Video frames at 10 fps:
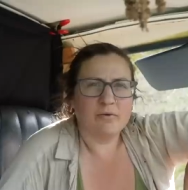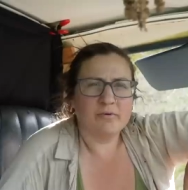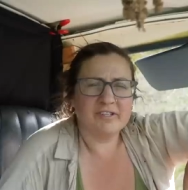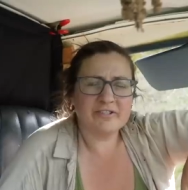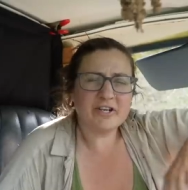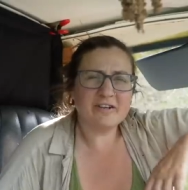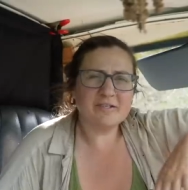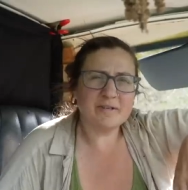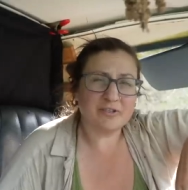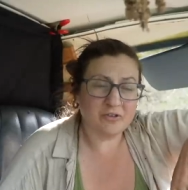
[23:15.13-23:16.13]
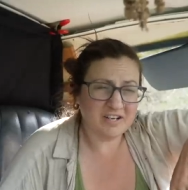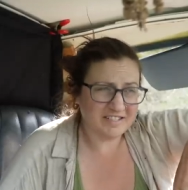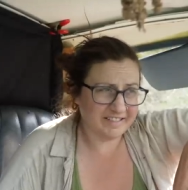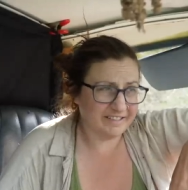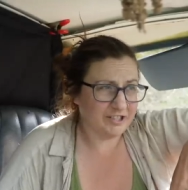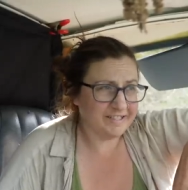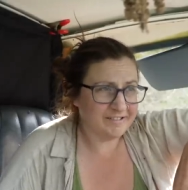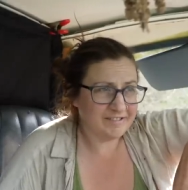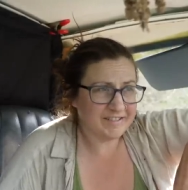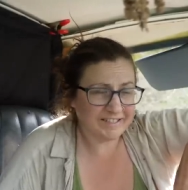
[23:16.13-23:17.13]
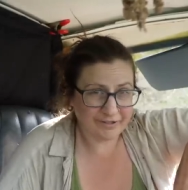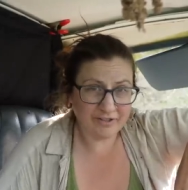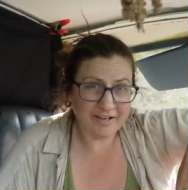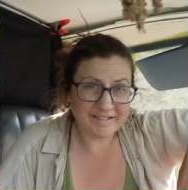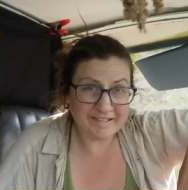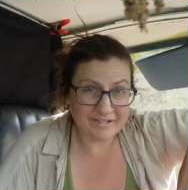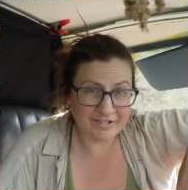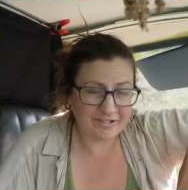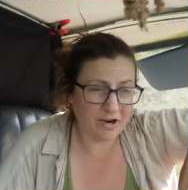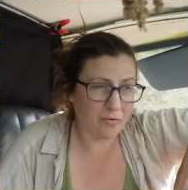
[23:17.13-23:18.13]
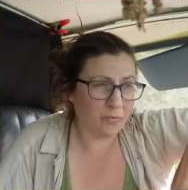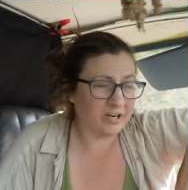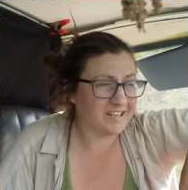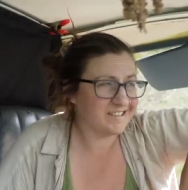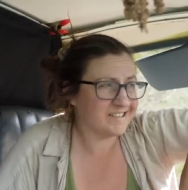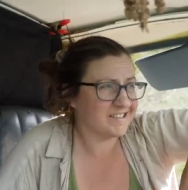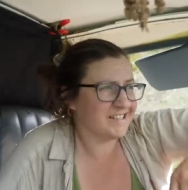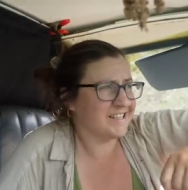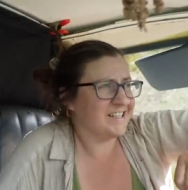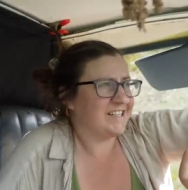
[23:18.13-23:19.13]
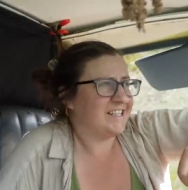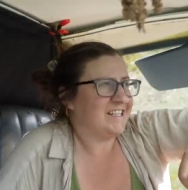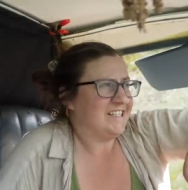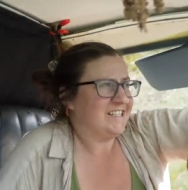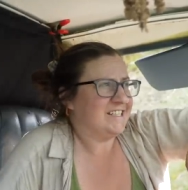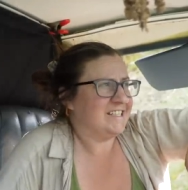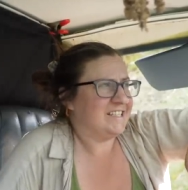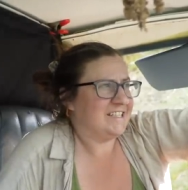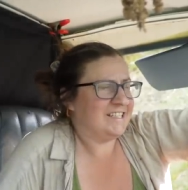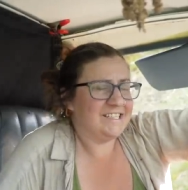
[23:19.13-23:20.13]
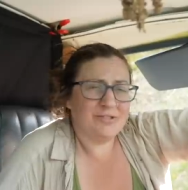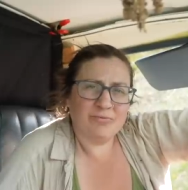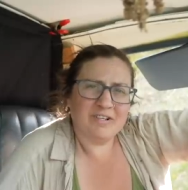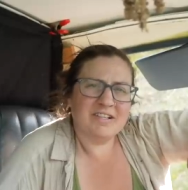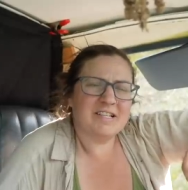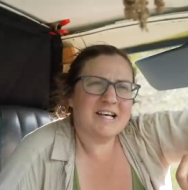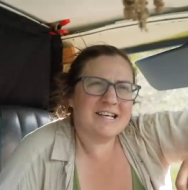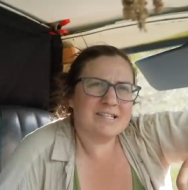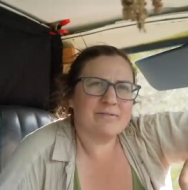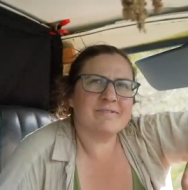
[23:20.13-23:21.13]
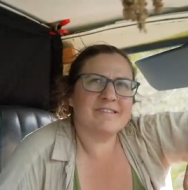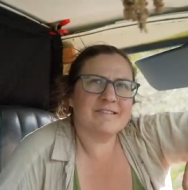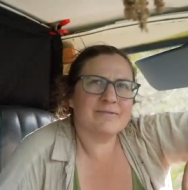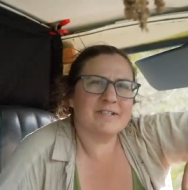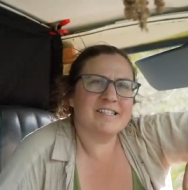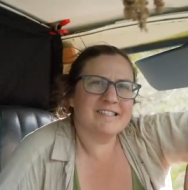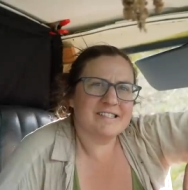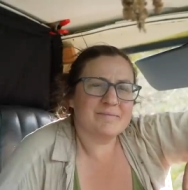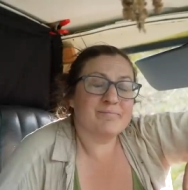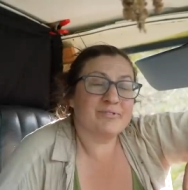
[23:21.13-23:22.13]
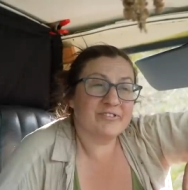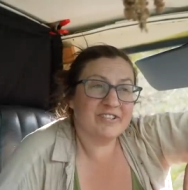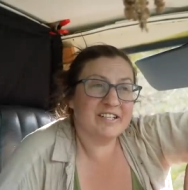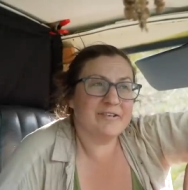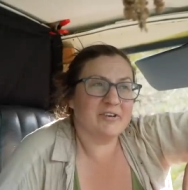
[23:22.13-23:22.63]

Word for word: Well, there started to be cross ditches, and the cross ditches got worse and one of the last ones was pretty